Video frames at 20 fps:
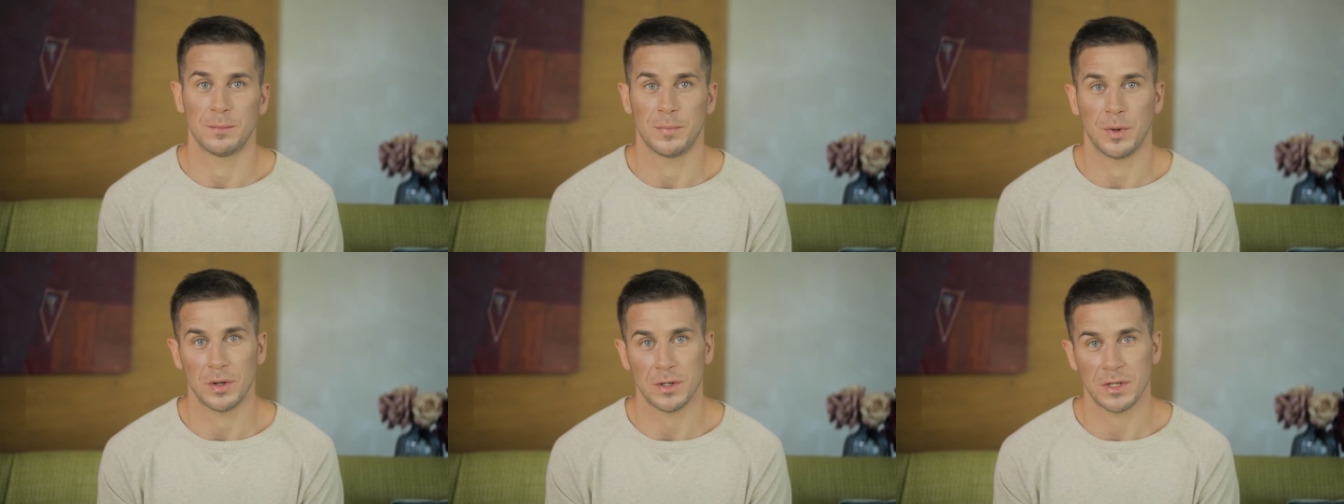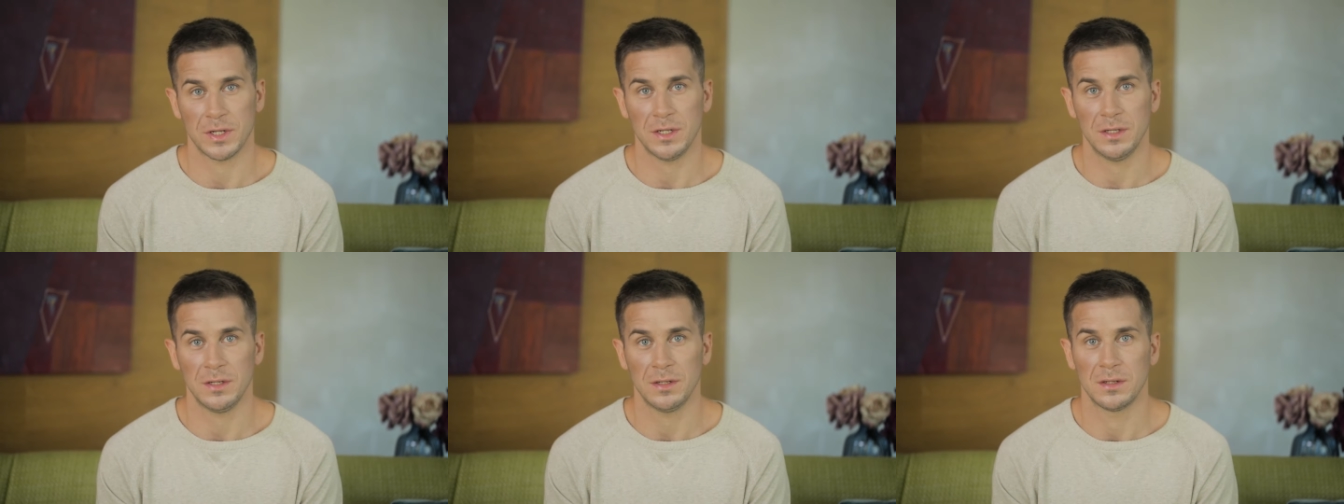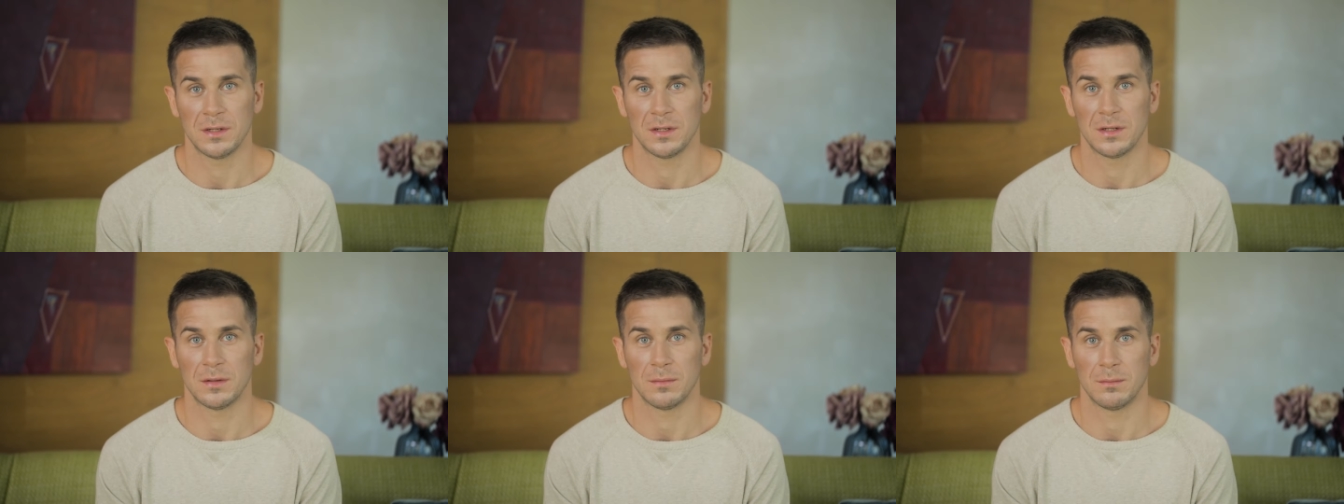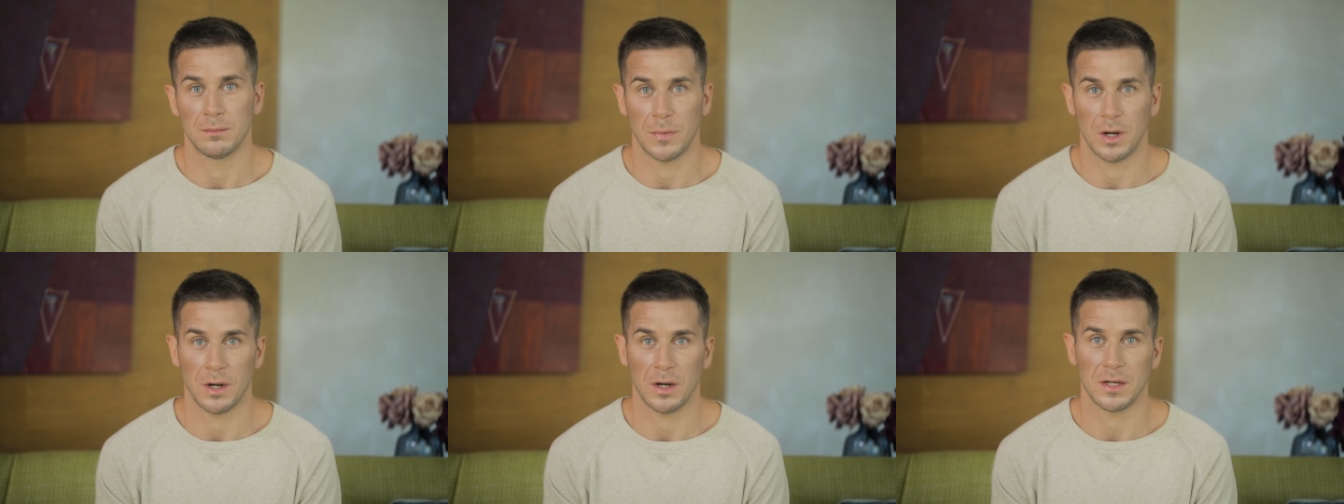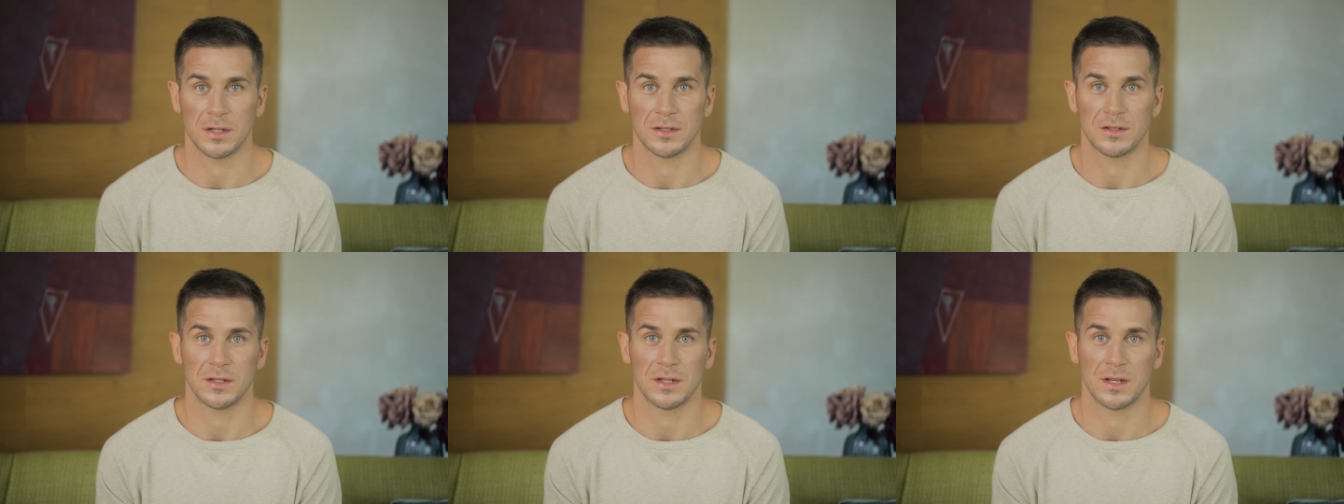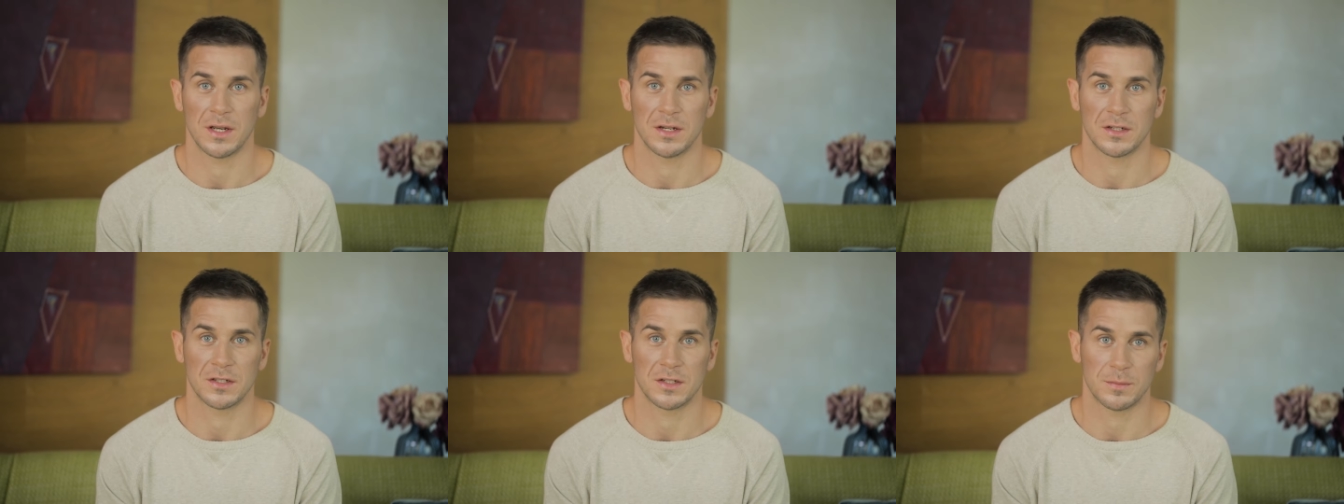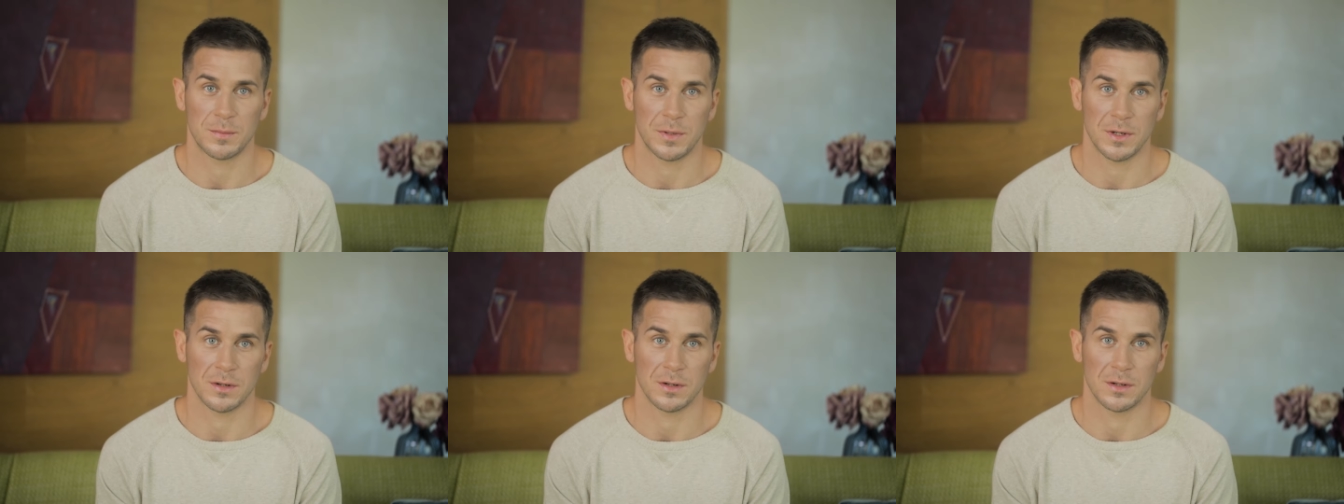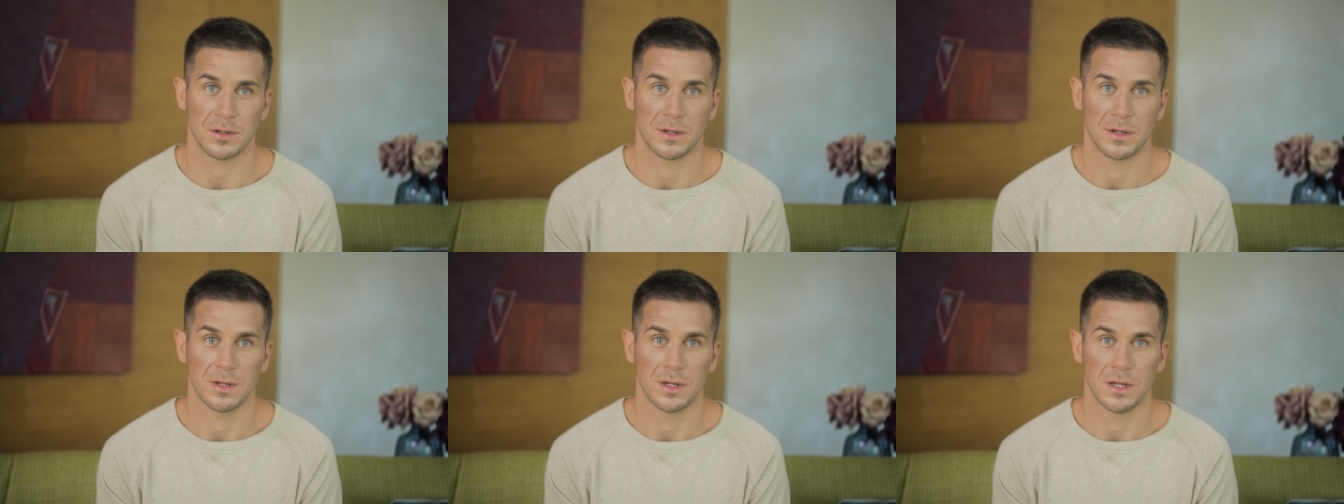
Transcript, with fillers: body, mind, and spirit,